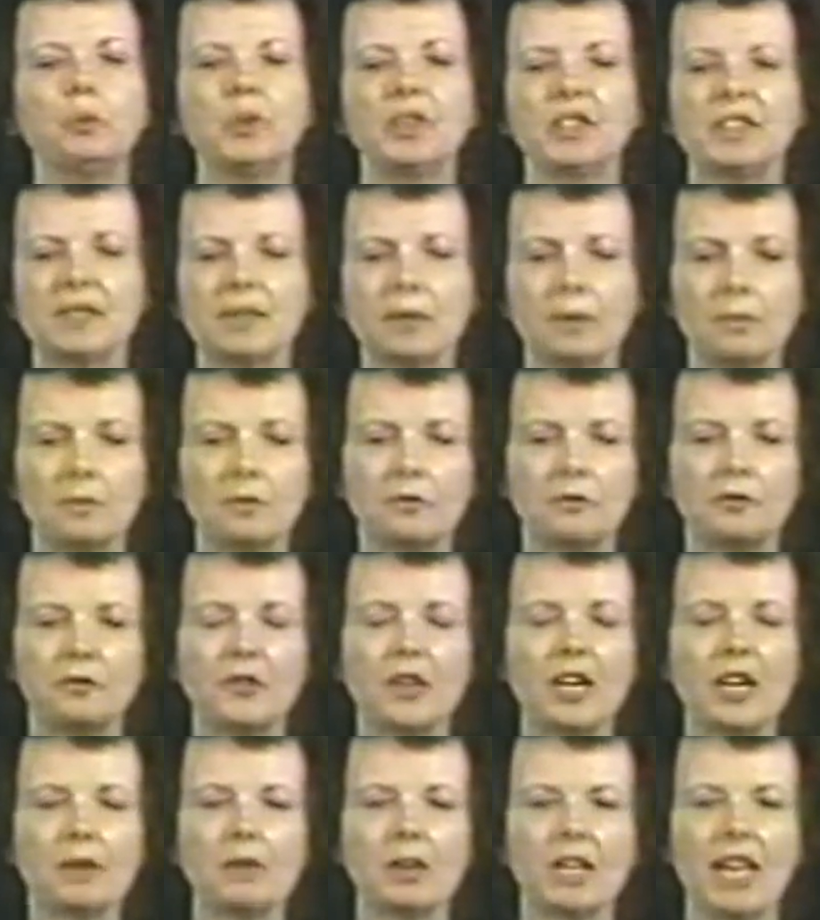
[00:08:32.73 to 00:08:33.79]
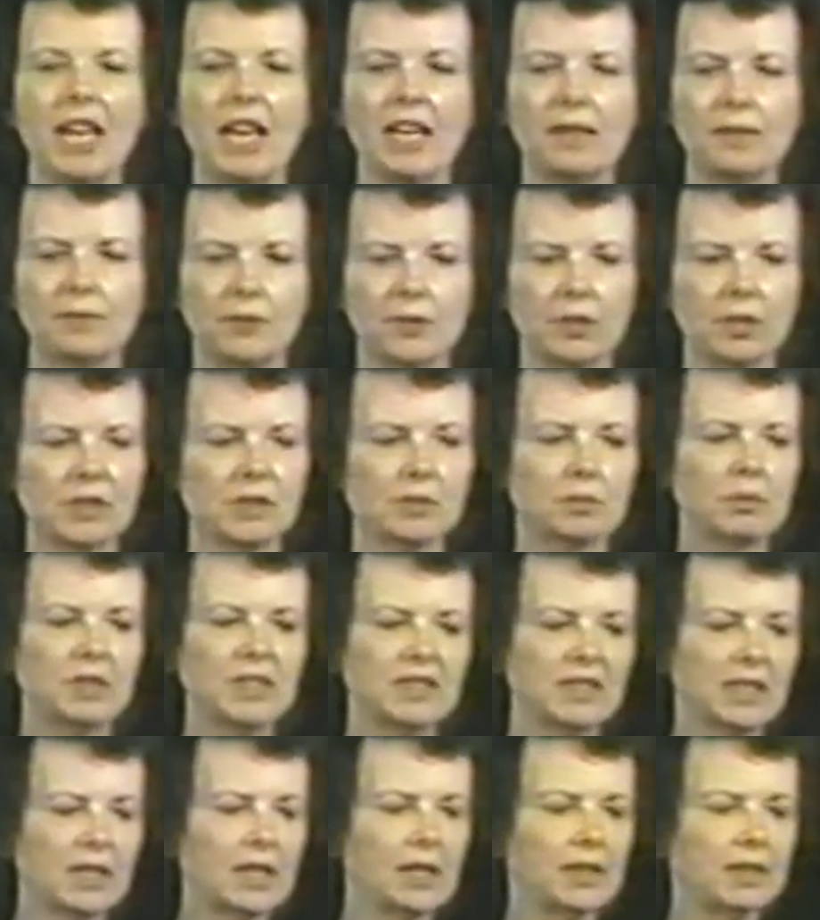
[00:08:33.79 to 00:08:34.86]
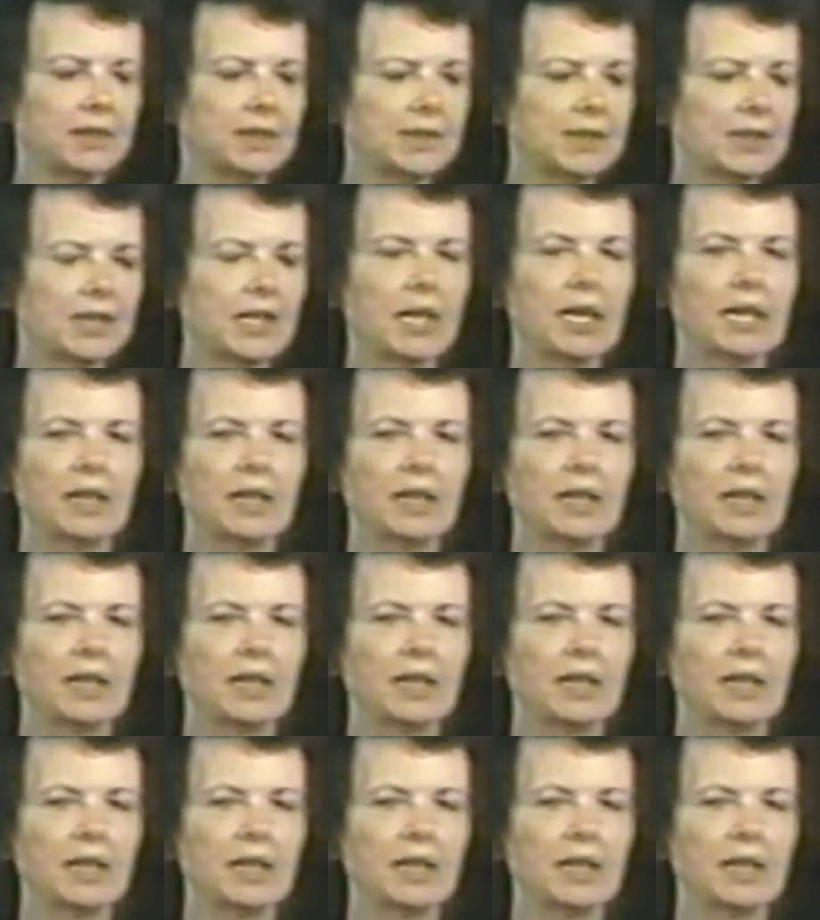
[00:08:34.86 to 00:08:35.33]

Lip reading: with some very adverse results